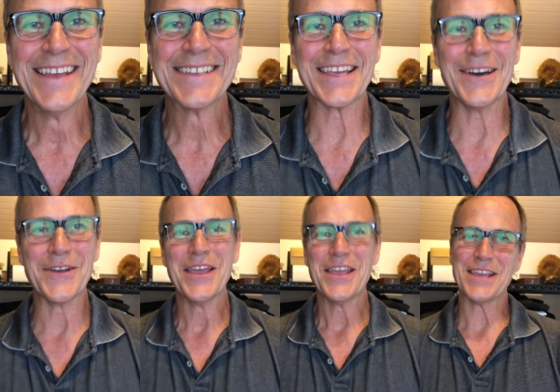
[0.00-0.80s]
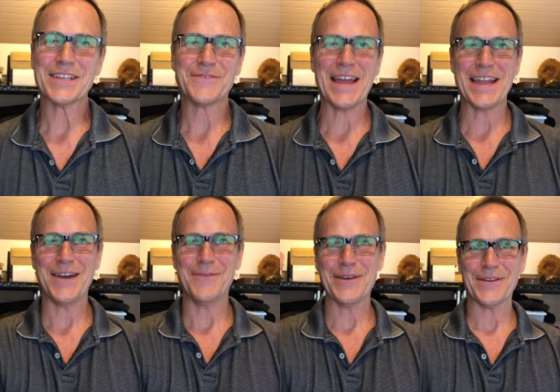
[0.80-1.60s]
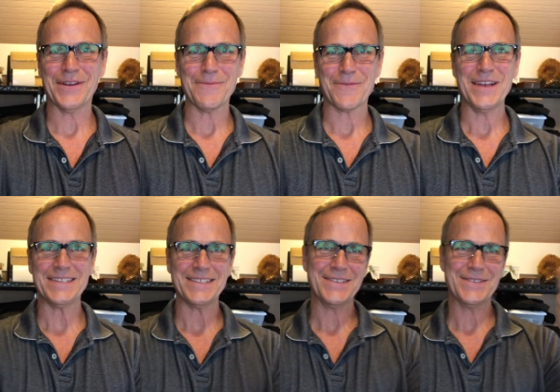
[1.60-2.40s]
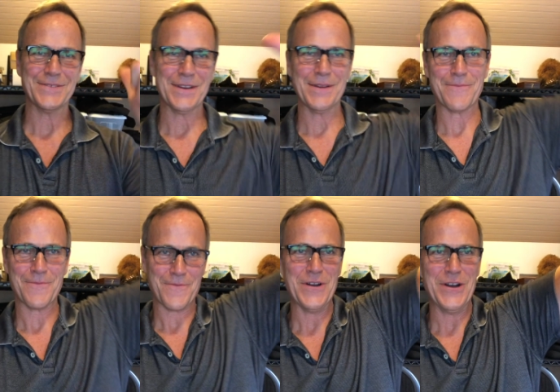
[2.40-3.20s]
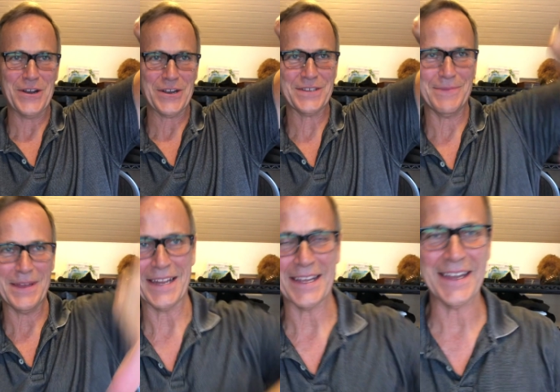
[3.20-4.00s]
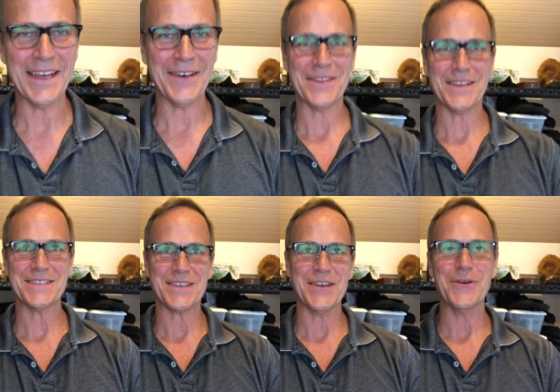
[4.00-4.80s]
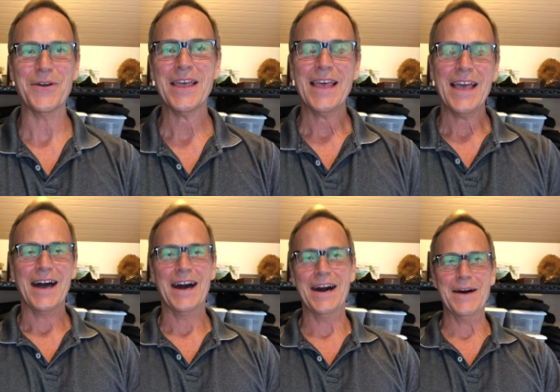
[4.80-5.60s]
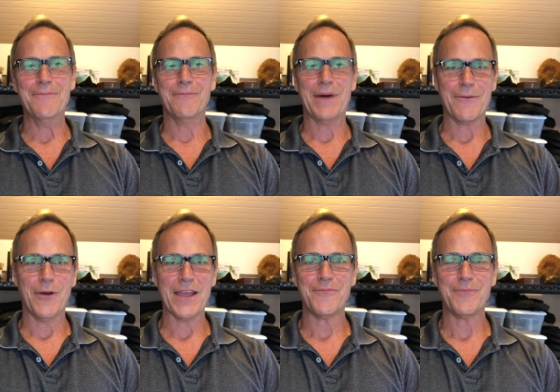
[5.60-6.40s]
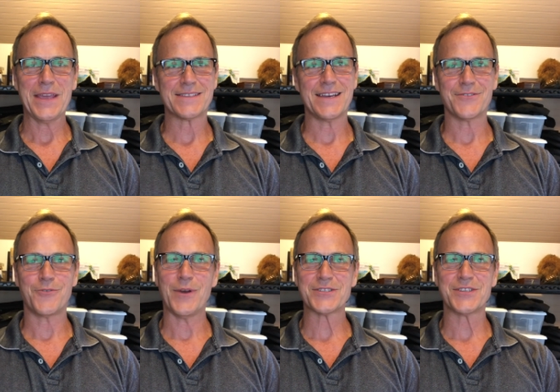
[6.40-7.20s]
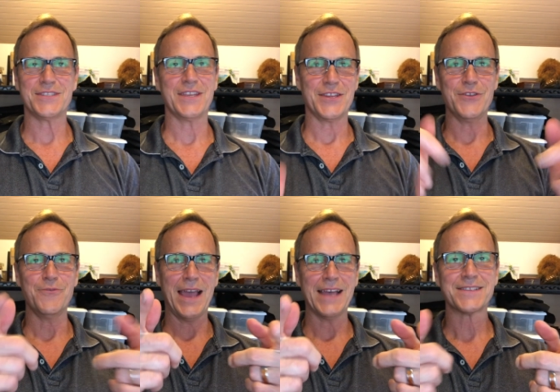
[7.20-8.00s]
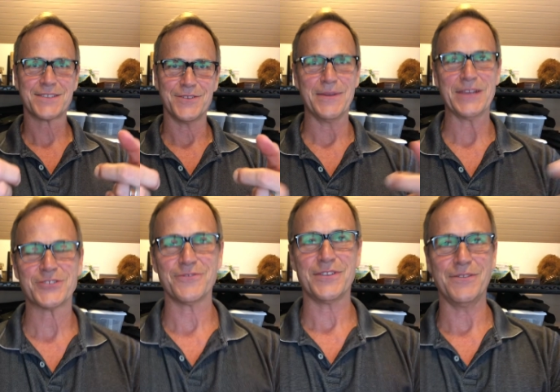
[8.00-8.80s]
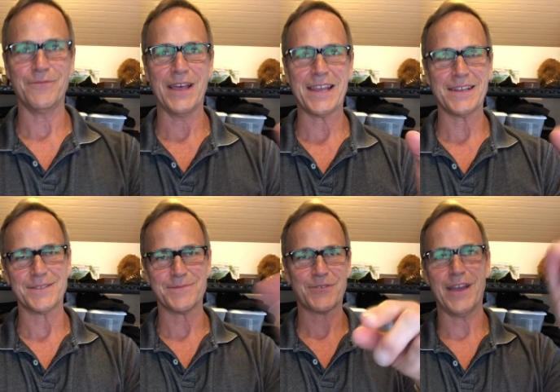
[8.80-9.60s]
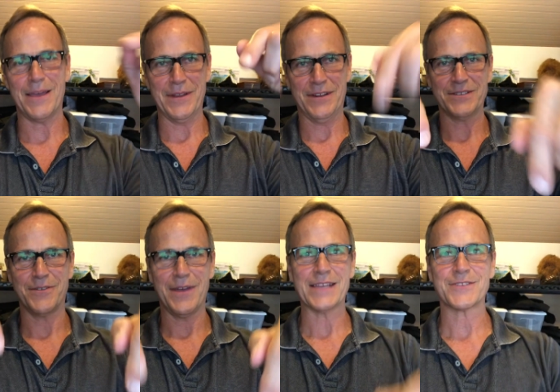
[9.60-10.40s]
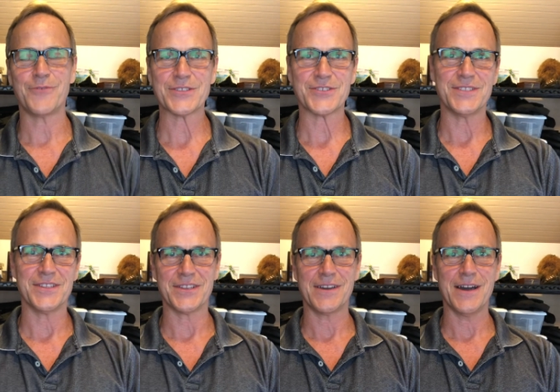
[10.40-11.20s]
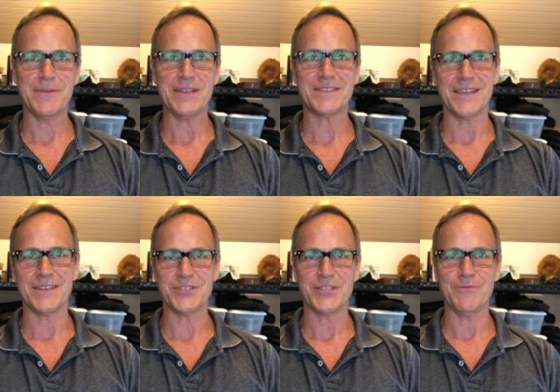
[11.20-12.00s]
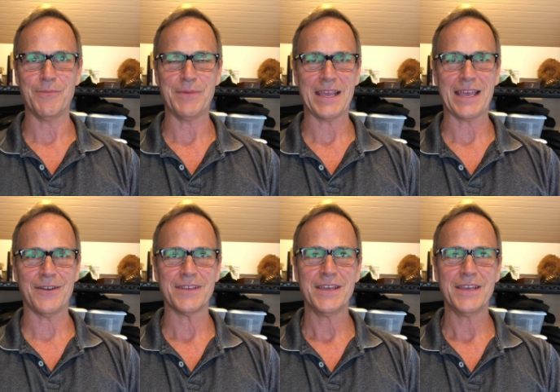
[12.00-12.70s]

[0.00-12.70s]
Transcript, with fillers: so you get to find out whether I'm right or I'm wrong, depending on how things go. Um, my wife picks out questions that you ask, so make sure that you like and subscribe and also ask questions in the comments, and she will pick out